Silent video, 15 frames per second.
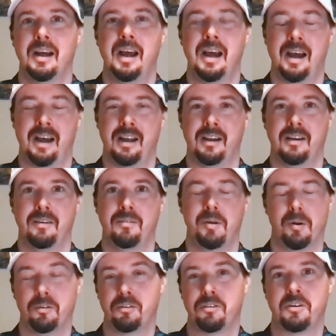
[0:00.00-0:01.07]
And we're
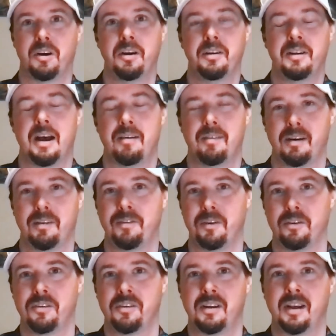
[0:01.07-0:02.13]
also starting to have our
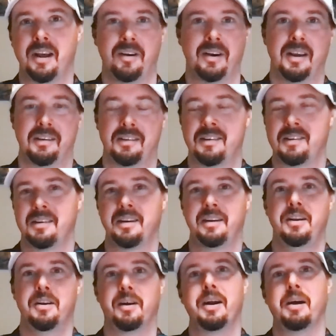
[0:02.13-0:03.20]
first kind of guests,
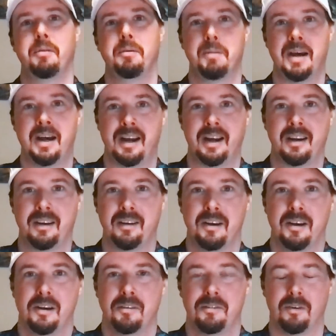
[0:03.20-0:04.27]
coming back
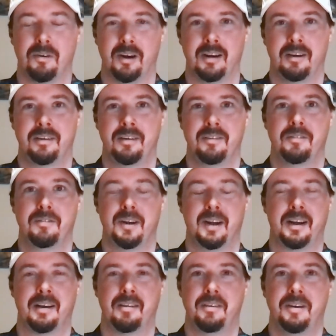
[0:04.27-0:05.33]
for
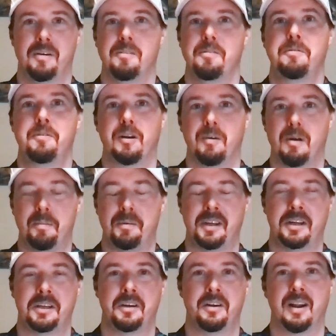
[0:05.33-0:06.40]
like a, follow-up
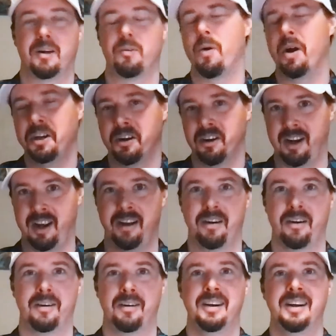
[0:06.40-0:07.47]
session, like 1 year
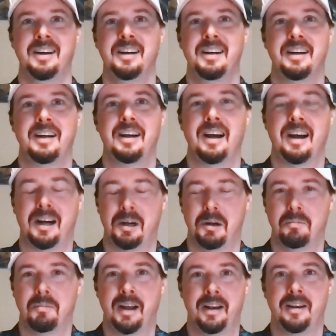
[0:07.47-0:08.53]
later.
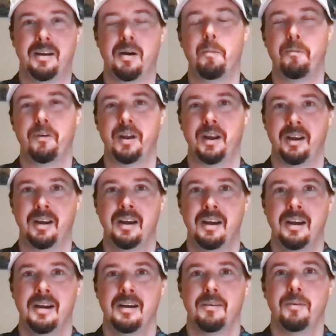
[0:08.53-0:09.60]
And hopefully
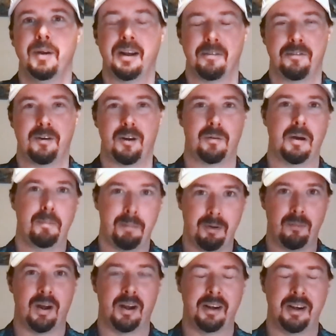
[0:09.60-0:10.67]
we can follow up in
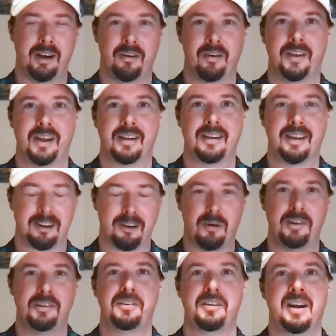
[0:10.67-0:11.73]
1 year on that
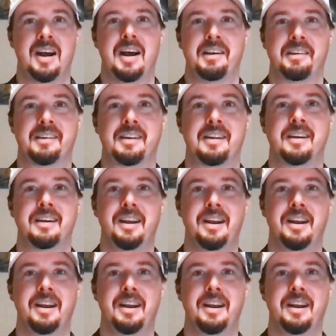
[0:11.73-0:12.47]
question you asked,